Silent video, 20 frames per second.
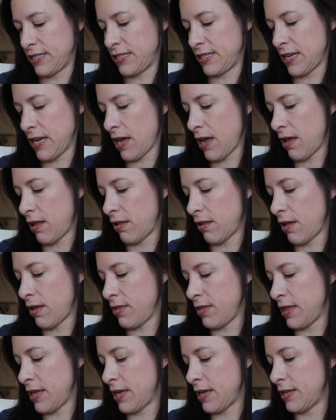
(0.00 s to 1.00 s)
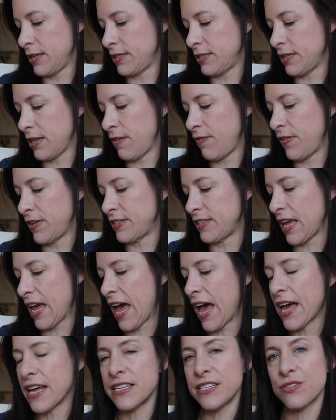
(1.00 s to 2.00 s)
tell on this if it's
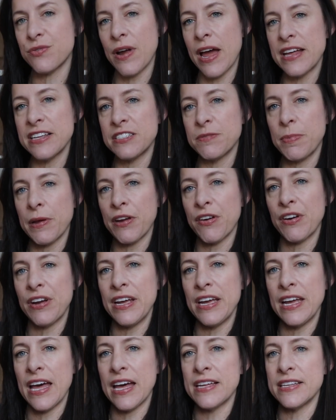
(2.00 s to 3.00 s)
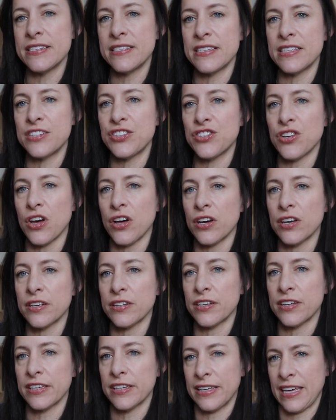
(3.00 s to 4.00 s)
as raspberry as the chalk
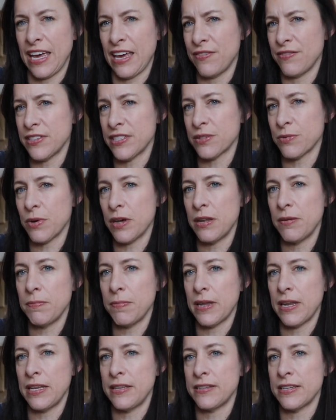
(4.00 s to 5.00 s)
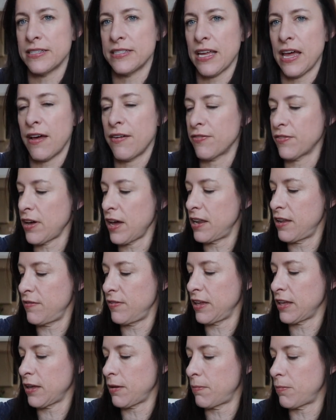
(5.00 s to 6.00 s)
canvas one, but it does have kind of
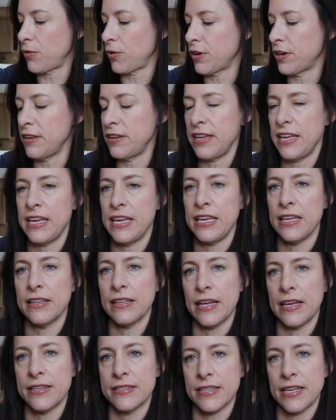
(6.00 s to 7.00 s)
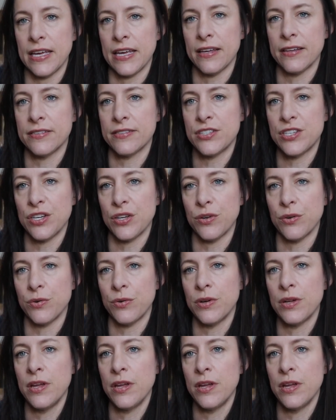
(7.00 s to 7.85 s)
like a burgundy glazing too